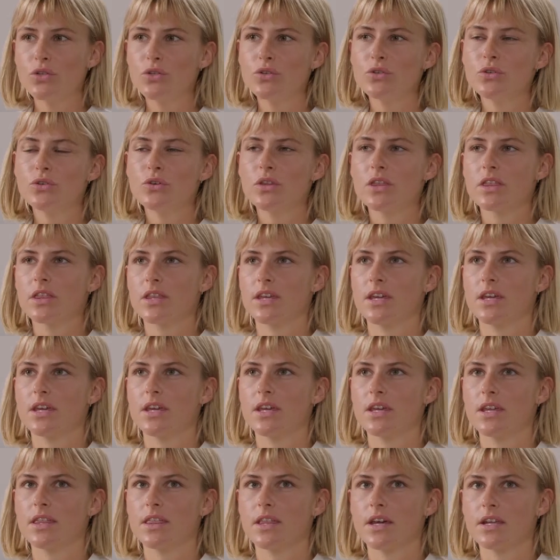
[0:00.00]
do you
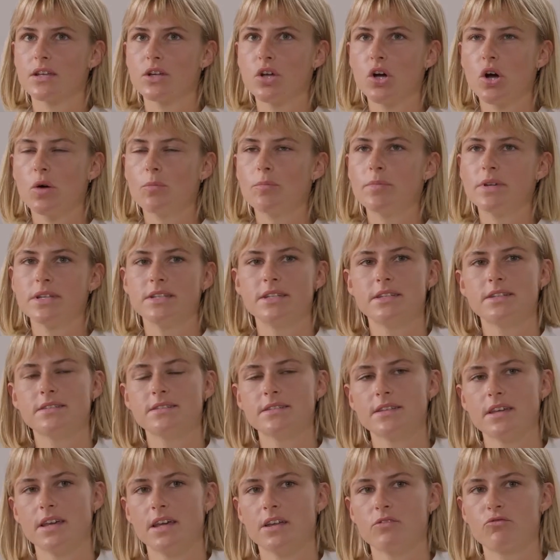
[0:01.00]
think that companies
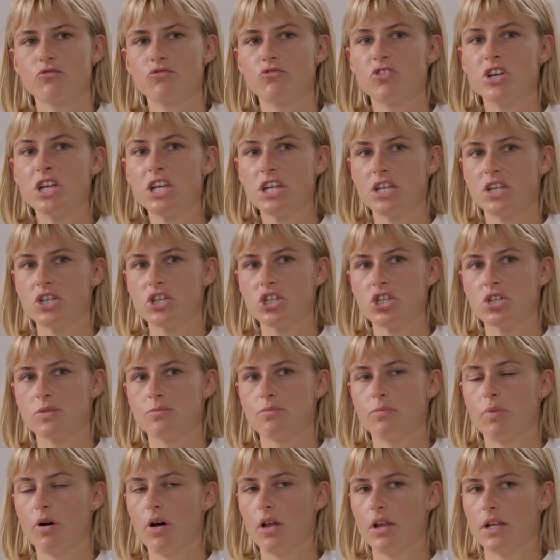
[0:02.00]
can reach
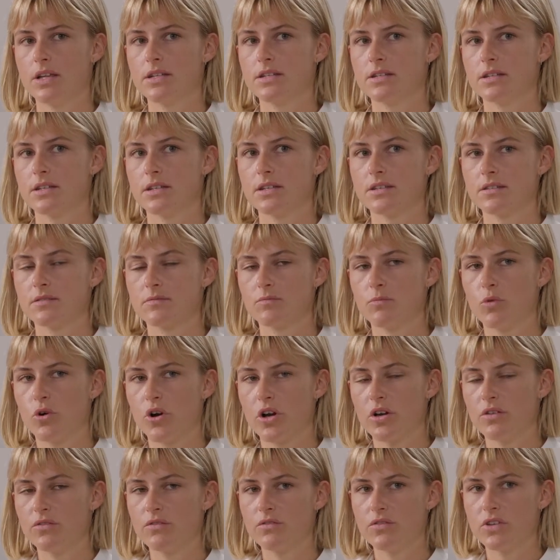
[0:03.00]
politics more
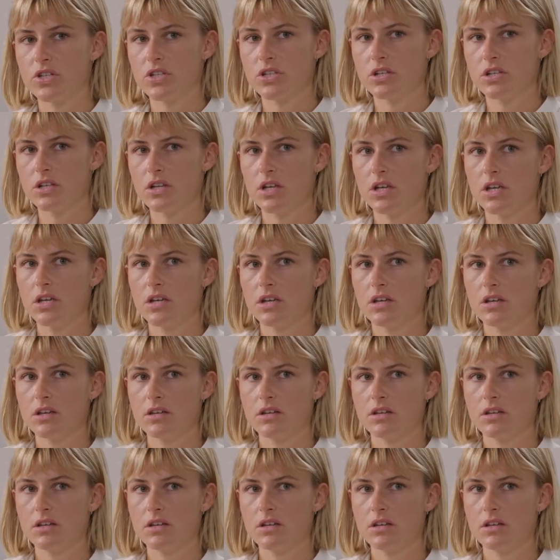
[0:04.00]
efficiently?